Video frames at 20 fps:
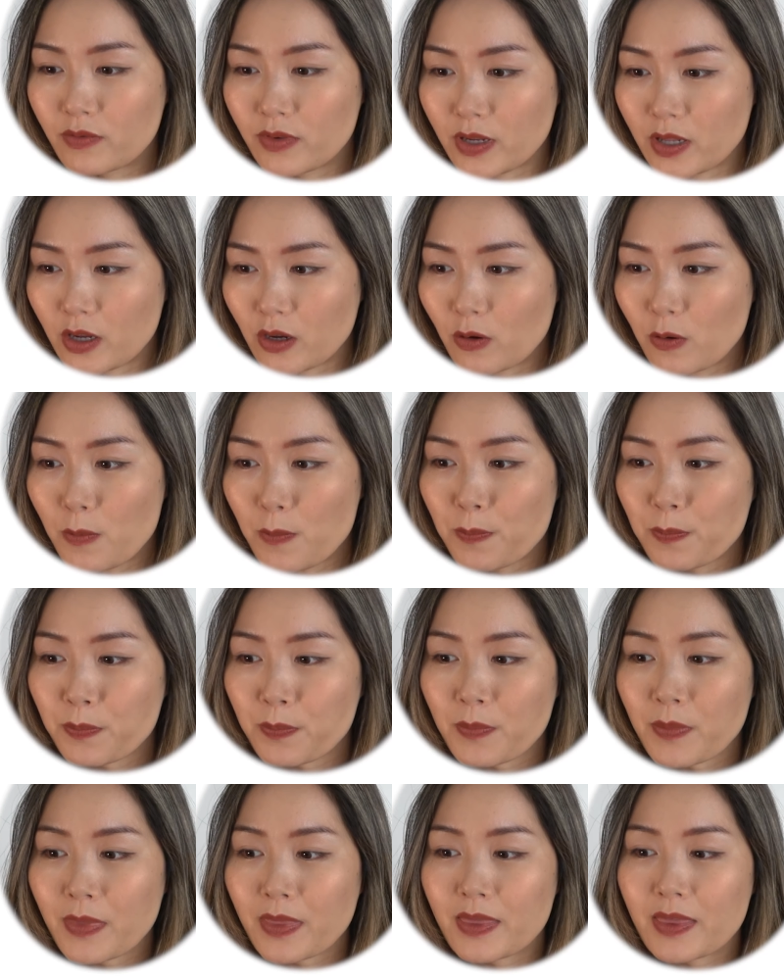video
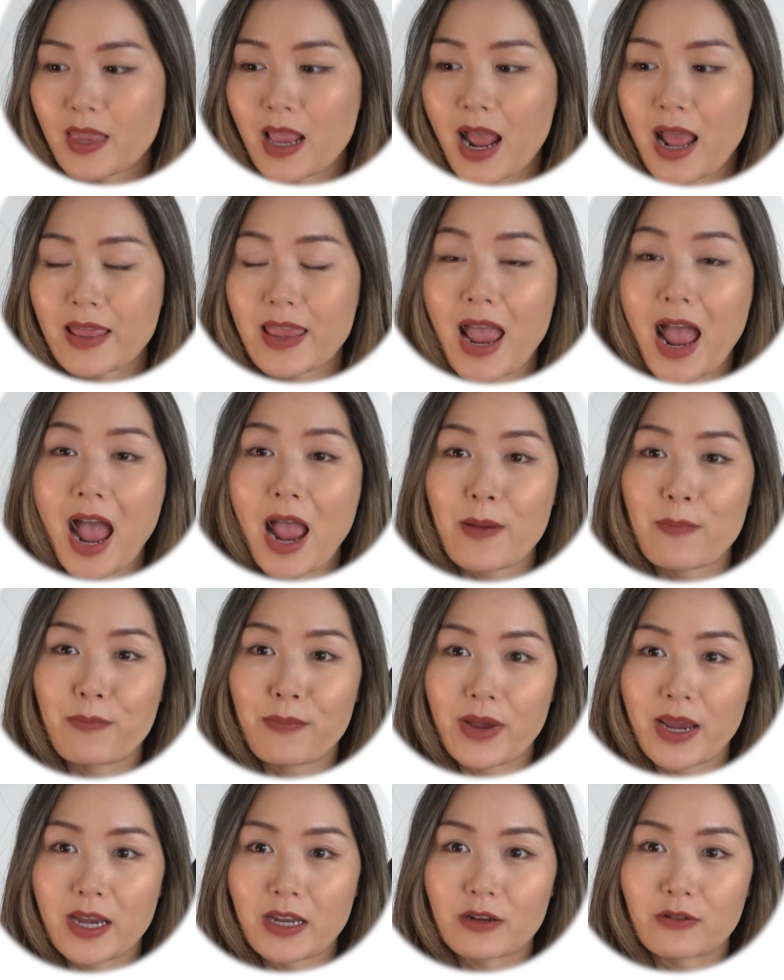that I
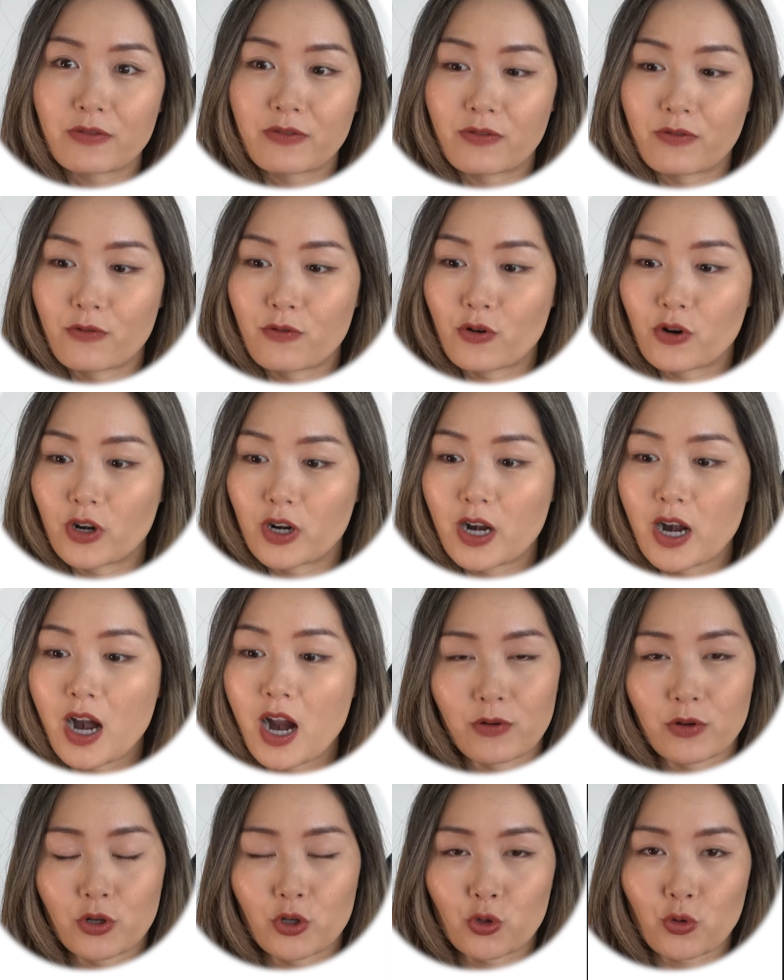made for
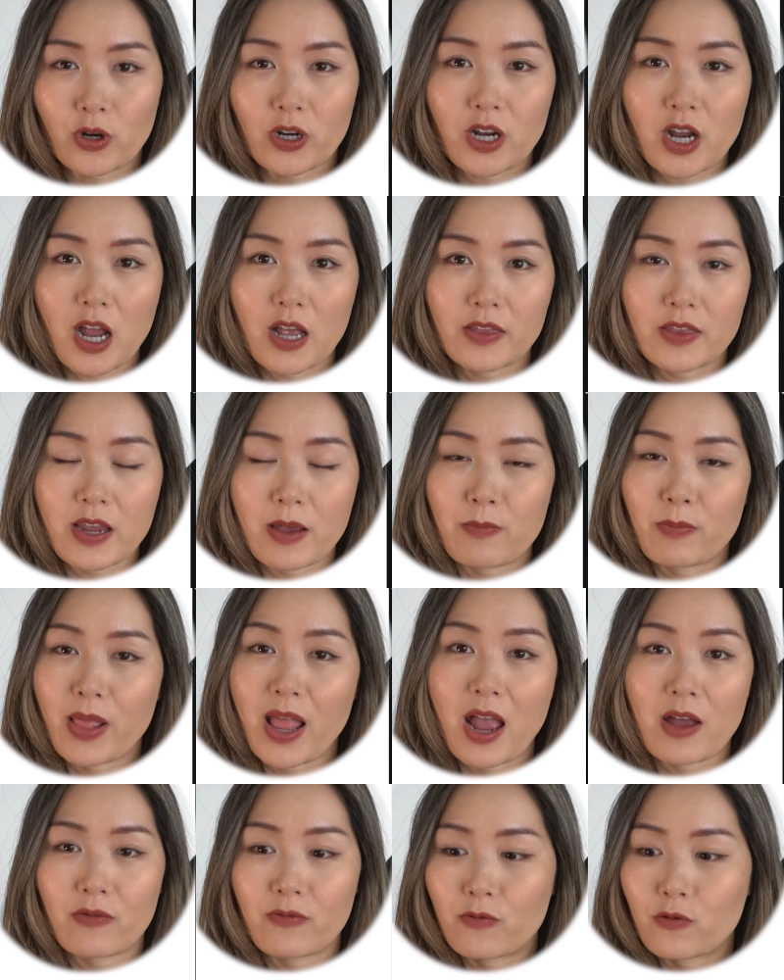short content
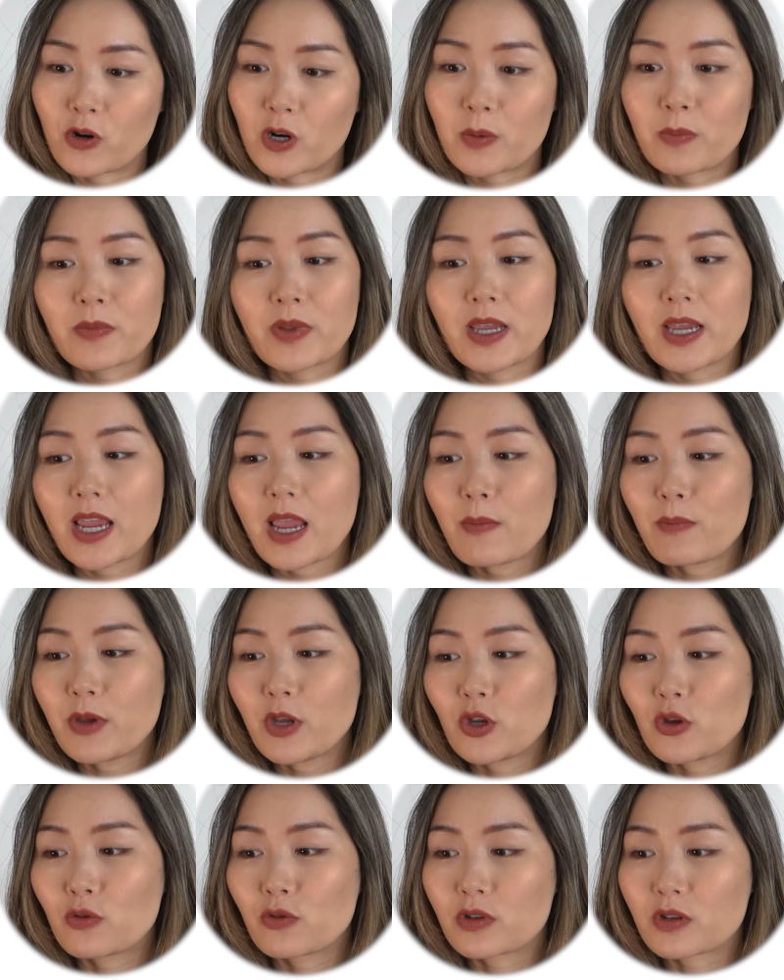platform. It can
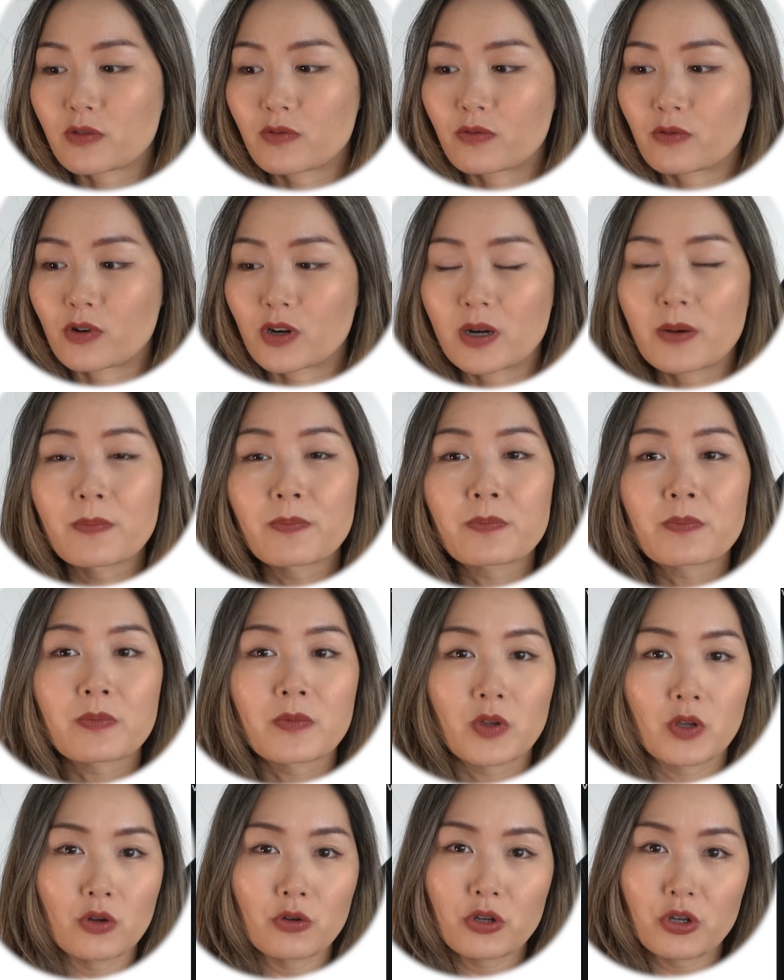be used for
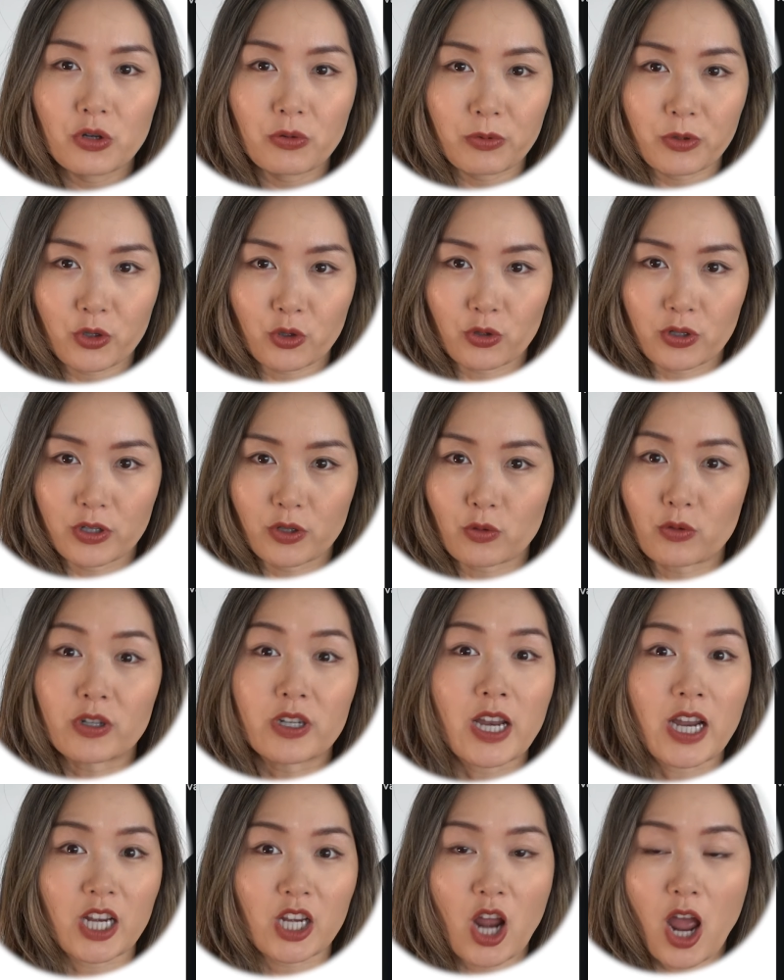YouTube Shorts
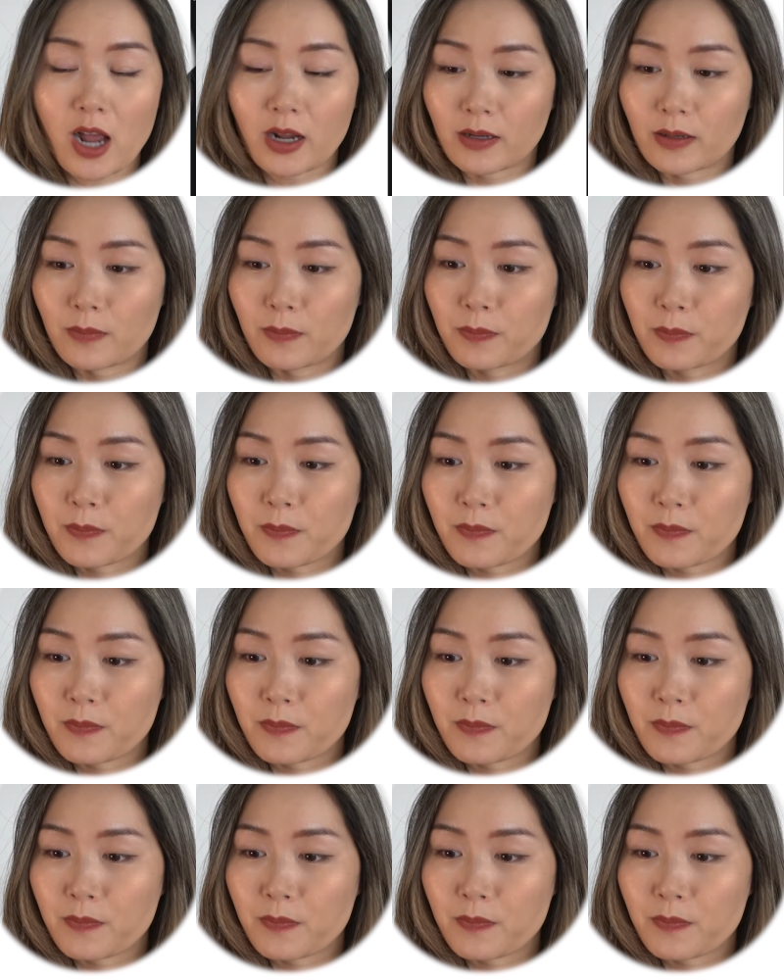or TikTok.